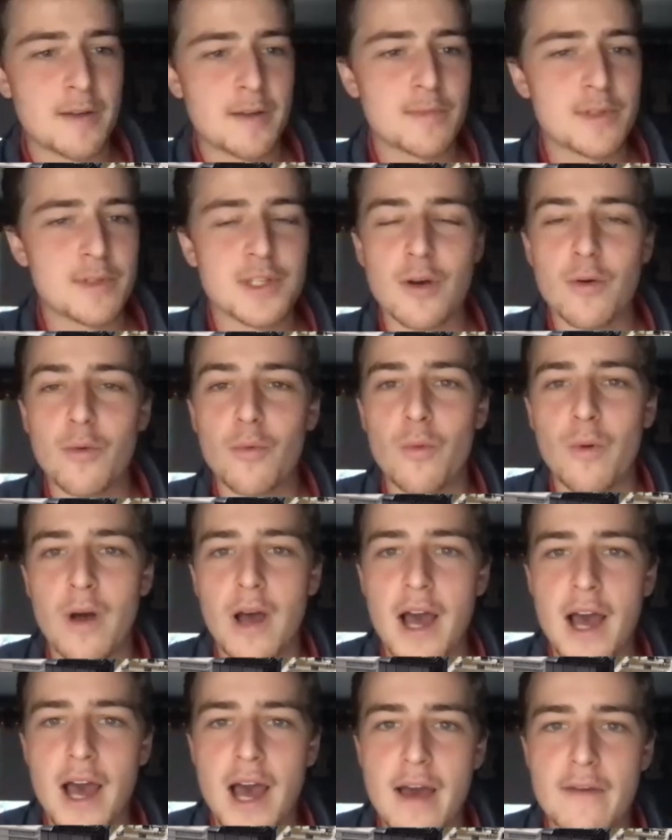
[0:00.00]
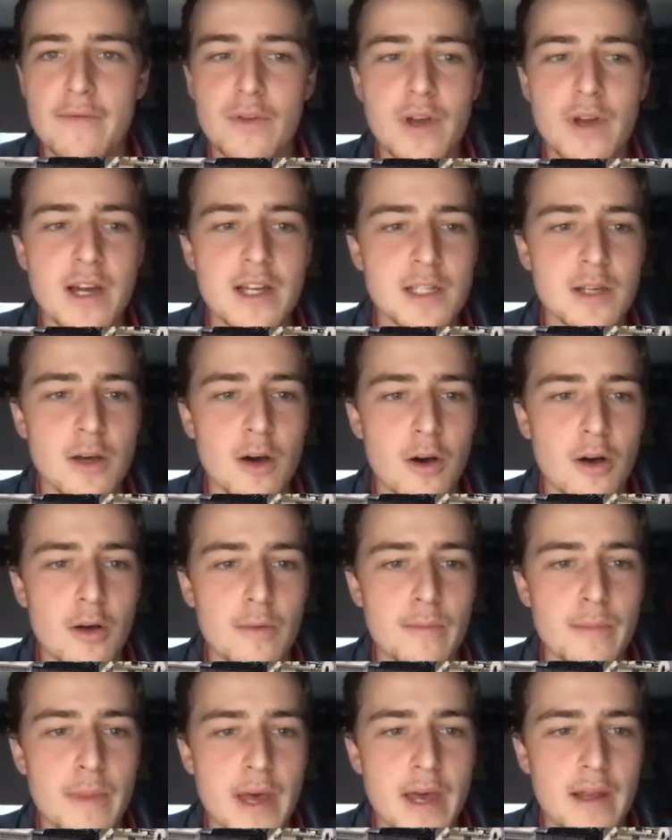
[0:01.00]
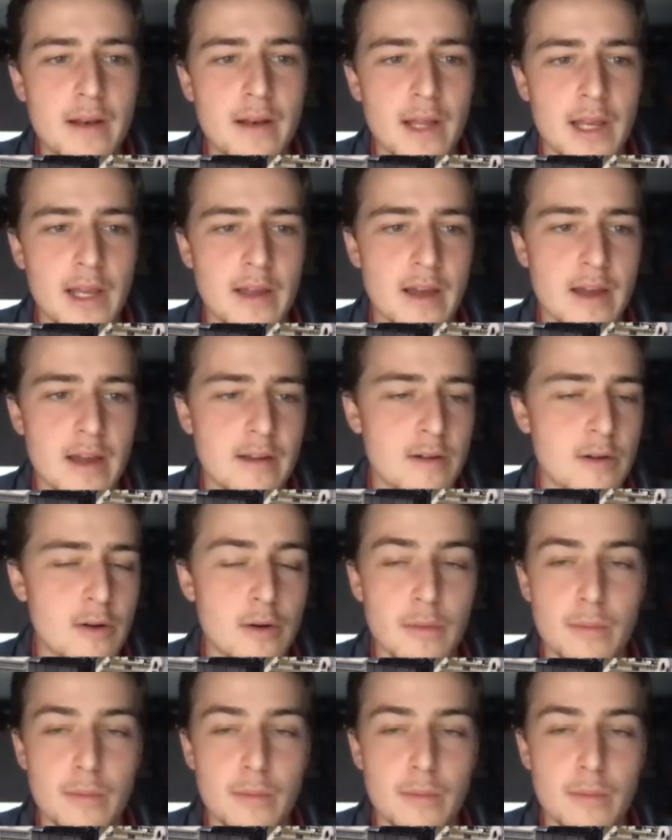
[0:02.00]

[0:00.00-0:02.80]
So have you guys all been like or